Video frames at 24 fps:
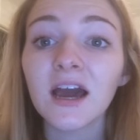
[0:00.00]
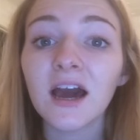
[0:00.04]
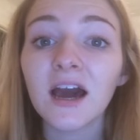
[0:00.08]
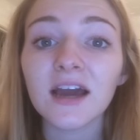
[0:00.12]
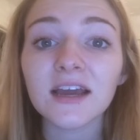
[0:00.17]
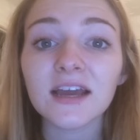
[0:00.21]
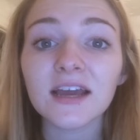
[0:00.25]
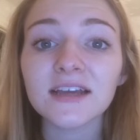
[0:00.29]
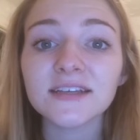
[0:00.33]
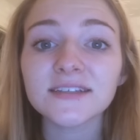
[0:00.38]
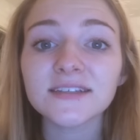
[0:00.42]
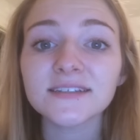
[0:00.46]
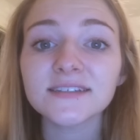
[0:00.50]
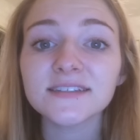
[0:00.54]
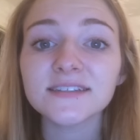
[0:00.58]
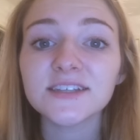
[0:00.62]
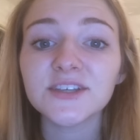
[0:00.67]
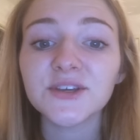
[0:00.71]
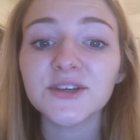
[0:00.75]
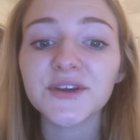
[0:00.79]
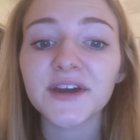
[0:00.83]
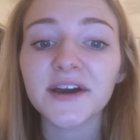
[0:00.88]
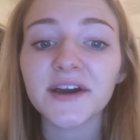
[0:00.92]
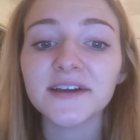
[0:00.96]
I guess I'll
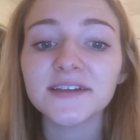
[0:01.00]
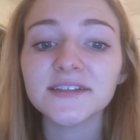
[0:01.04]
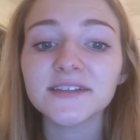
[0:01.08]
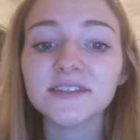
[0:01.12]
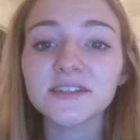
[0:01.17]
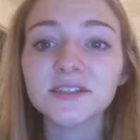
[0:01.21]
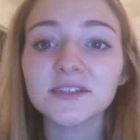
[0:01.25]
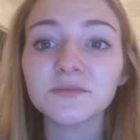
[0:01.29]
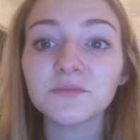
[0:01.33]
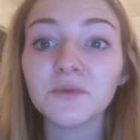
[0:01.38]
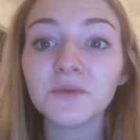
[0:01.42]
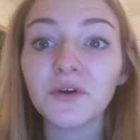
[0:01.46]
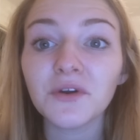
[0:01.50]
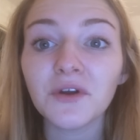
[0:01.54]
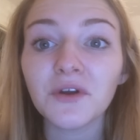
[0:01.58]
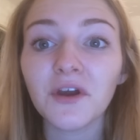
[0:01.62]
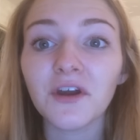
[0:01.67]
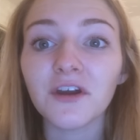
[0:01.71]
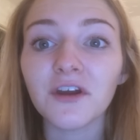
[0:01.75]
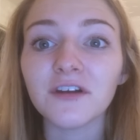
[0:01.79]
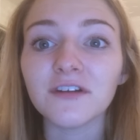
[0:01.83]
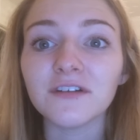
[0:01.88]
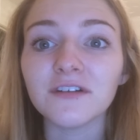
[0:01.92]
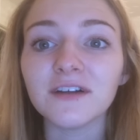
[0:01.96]
see you guys
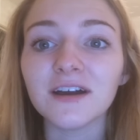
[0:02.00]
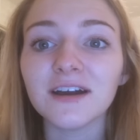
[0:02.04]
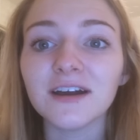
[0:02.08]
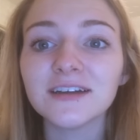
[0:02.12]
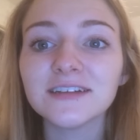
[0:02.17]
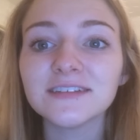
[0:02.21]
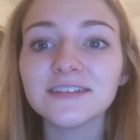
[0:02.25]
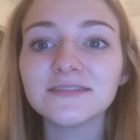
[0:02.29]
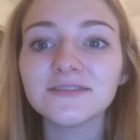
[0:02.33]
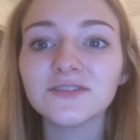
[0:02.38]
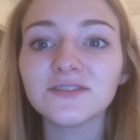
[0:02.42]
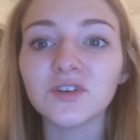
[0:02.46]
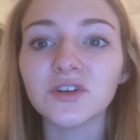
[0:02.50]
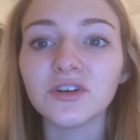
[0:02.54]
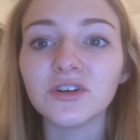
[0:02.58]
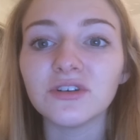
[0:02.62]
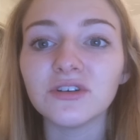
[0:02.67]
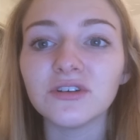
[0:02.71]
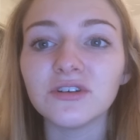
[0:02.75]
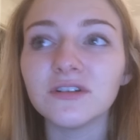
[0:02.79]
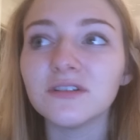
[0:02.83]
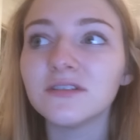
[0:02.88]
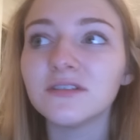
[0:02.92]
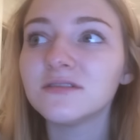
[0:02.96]
tomorrow
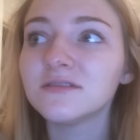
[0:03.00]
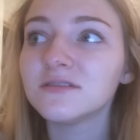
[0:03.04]
for